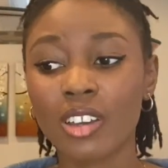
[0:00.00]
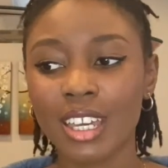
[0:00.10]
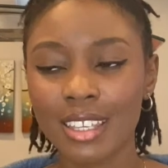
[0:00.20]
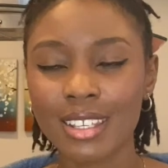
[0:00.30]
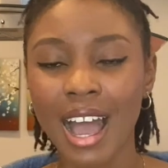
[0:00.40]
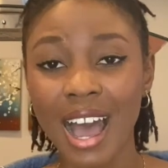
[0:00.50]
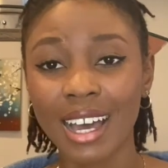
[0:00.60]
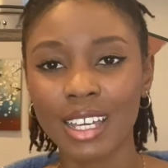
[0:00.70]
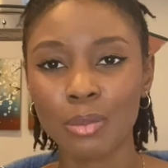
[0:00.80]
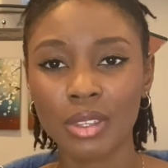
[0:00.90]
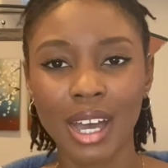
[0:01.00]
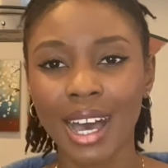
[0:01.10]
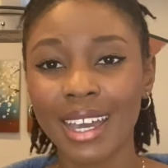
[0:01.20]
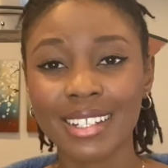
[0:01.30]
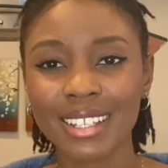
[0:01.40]
okay, there's a high, but the
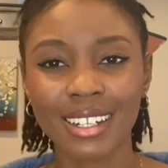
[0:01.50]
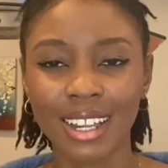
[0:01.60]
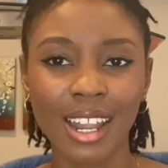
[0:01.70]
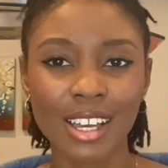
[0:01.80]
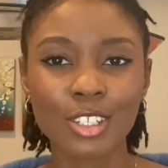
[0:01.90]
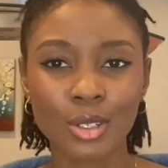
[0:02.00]
high isn't gonna last.